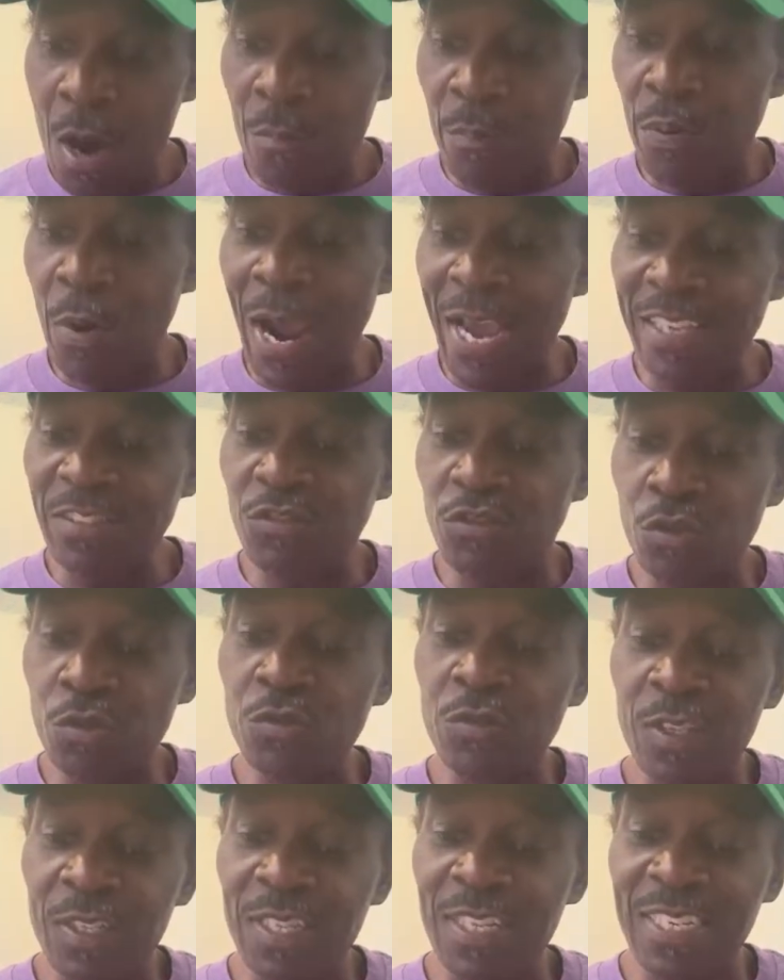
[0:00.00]
Price,
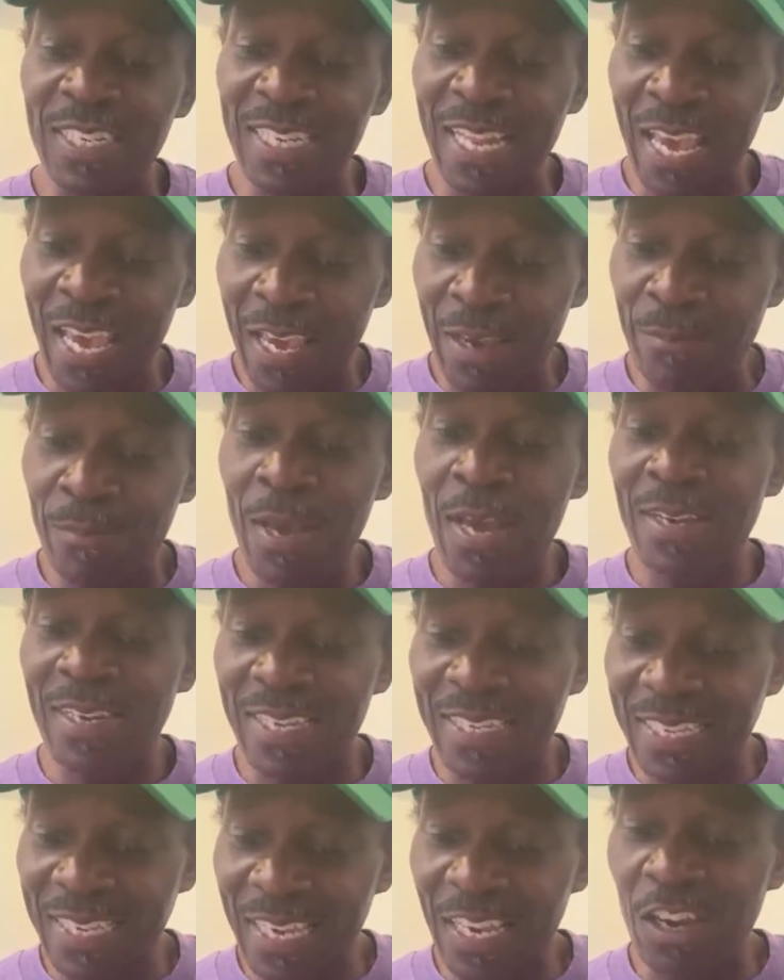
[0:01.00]
using the name
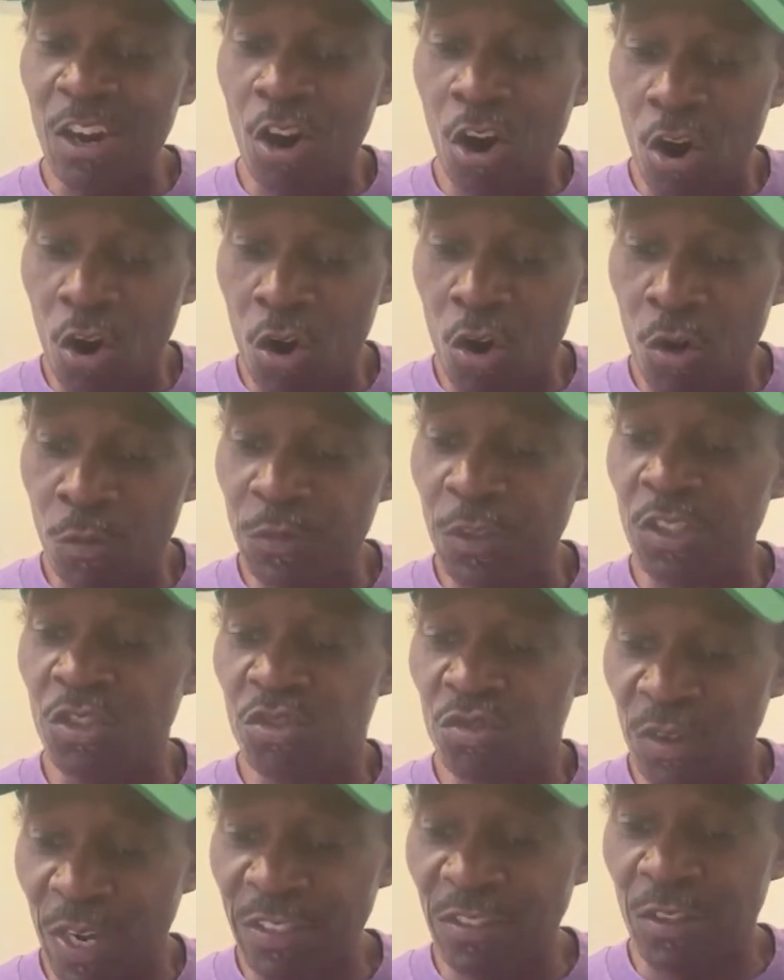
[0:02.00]
Nakia Holmes,
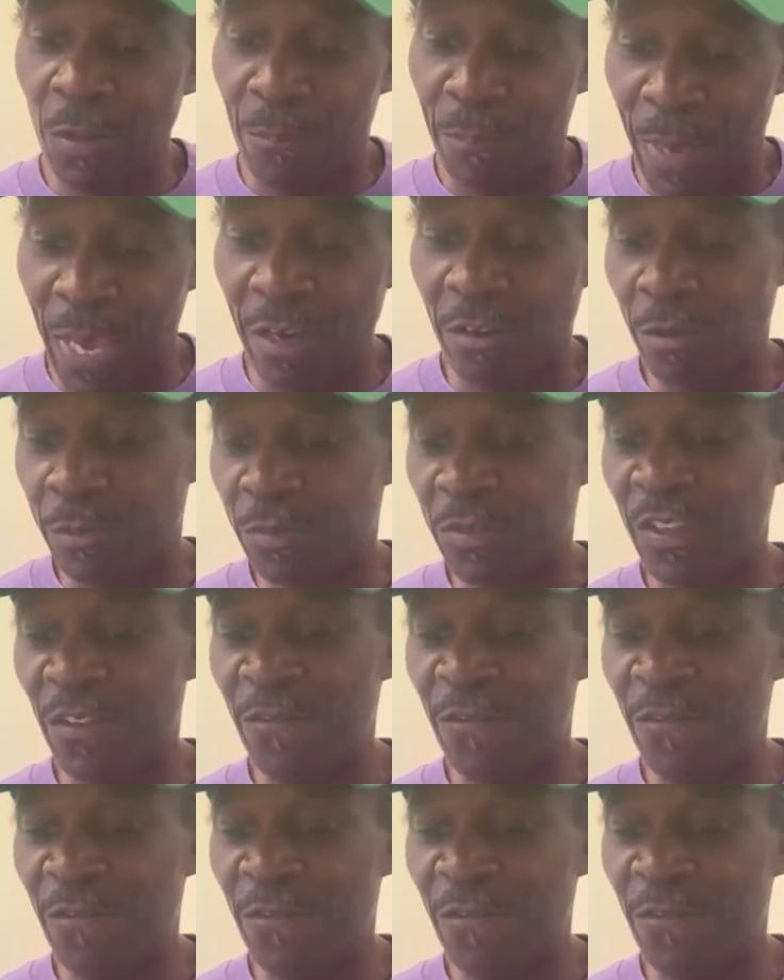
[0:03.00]
addressed the bankruptcy